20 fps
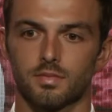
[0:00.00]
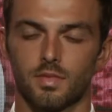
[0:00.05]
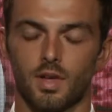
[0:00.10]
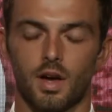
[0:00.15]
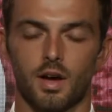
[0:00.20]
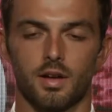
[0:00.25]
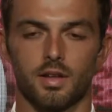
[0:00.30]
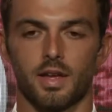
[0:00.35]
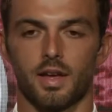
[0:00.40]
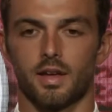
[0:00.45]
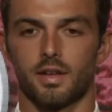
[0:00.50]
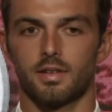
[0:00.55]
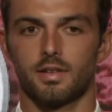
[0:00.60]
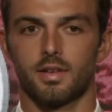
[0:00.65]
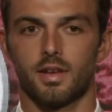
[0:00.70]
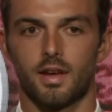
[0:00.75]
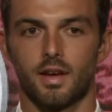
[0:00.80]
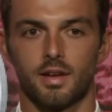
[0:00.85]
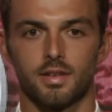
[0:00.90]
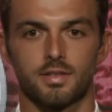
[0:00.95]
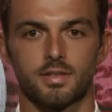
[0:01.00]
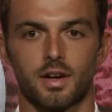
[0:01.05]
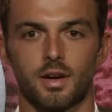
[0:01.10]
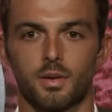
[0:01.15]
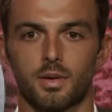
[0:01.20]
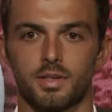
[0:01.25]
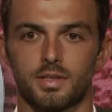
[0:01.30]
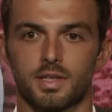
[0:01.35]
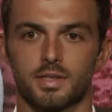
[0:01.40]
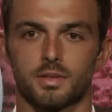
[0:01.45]
Oh, uh, yeah. Uh, as
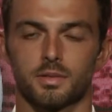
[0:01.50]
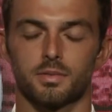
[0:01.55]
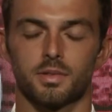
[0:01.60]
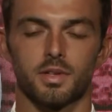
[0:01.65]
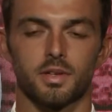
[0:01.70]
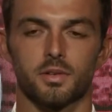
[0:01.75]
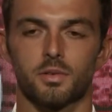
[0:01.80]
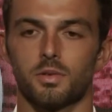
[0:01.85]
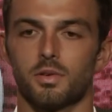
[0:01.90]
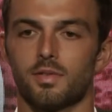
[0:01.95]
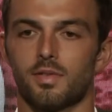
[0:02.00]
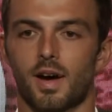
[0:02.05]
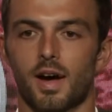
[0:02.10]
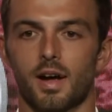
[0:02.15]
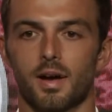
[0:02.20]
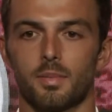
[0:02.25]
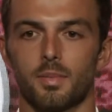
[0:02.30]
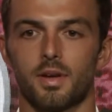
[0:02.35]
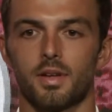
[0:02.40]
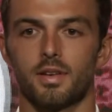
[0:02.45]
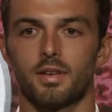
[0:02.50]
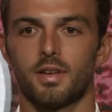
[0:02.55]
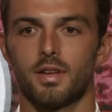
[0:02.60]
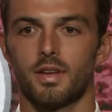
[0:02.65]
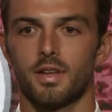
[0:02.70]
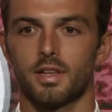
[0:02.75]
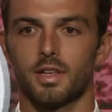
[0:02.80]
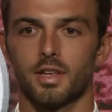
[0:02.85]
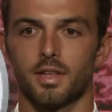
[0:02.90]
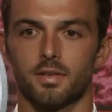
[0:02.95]
always, that's a really cool environment.
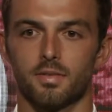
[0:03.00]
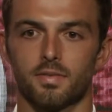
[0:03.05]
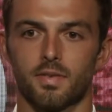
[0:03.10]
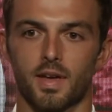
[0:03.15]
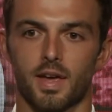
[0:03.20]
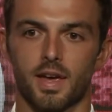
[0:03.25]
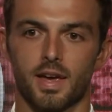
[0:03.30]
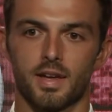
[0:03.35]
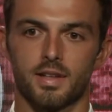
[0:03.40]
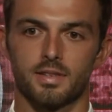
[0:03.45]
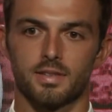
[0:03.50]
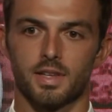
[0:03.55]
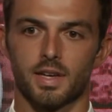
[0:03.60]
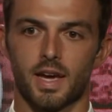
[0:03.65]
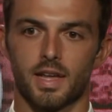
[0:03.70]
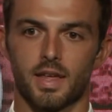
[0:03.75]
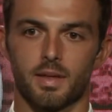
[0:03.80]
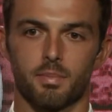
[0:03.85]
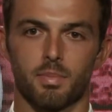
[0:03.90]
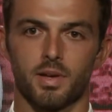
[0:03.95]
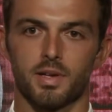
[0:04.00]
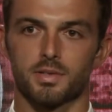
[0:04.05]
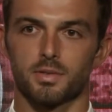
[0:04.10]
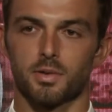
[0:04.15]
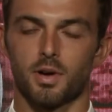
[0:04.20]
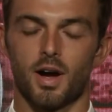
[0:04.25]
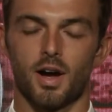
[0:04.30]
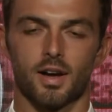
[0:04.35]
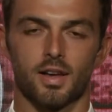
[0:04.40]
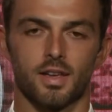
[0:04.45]
You know, the fans, they got that place
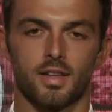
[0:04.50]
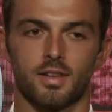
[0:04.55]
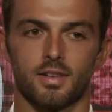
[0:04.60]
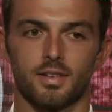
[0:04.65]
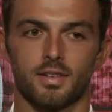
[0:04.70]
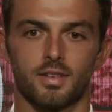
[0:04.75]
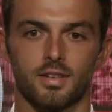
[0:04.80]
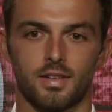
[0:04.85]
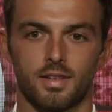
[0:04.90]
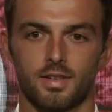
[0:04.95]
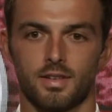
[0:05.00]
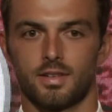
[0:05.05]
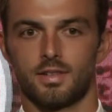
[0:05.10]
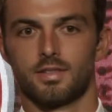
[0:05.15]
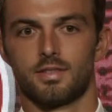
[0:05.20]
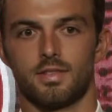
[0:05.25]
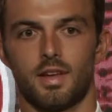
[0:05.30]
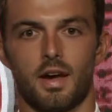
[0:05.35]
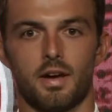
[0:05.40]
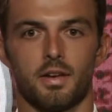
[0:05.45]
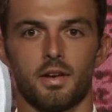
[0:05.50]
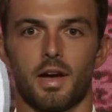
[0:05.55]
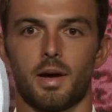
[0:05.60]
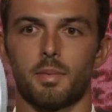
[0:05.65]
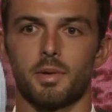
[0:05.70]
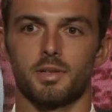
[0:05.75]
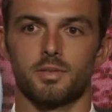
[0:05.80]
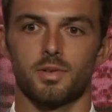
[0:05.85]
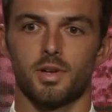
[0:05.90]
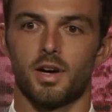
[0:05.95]
rocking. I don't know how
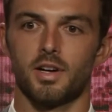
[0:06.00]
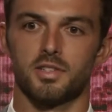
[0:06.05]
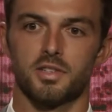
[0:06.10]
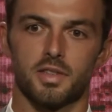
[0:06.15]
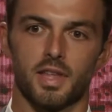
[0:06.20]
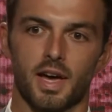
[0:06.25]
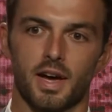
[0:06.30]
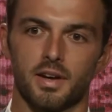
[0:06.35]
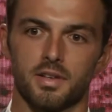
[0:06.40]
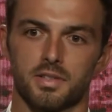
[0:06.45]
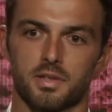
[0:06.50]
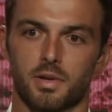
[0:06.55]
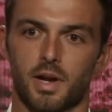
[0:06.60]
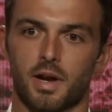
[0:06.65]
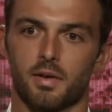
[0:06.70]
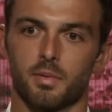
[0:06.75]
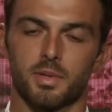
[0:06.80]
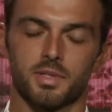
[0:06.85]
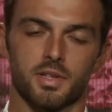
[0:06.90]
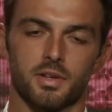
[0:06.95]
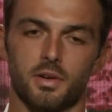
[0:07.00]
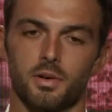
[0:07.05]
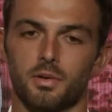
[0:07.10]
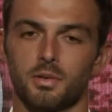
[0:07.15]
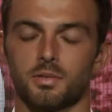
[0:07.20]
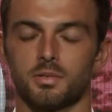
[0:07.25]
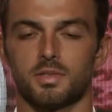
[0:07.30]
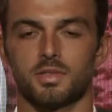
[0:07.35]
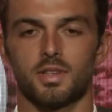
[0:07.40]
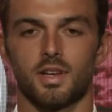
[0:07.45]
much, one hundred thousand, however much it
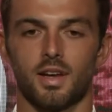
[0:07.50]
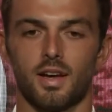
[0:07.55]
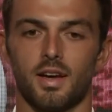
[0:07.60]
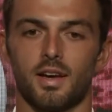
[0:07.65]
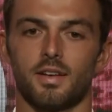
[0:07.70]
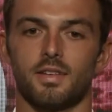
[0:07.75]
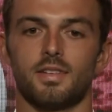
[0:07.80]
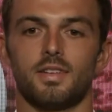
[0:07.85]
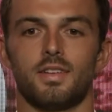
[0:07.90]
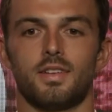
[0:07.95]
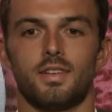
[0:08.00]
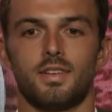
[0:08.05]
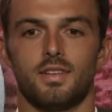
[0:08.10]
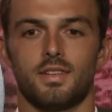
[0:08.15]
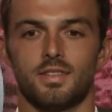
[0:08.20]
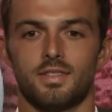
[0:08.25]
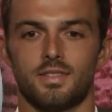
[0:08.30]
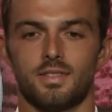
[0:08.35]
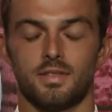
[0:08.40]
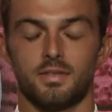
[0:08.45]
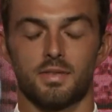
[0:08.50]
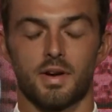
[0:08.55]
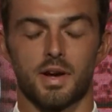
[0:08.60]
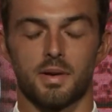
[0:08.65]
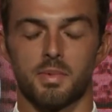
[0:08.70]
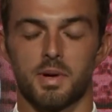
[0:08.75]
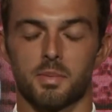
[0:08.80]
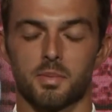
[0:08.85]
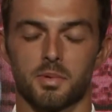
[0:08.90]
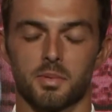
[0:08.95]
holds. Uh, it was very
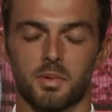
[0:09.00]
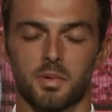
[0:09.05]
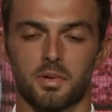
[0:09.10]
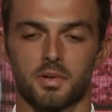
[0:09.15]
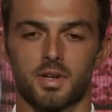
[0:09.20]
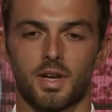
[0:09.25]
memorable.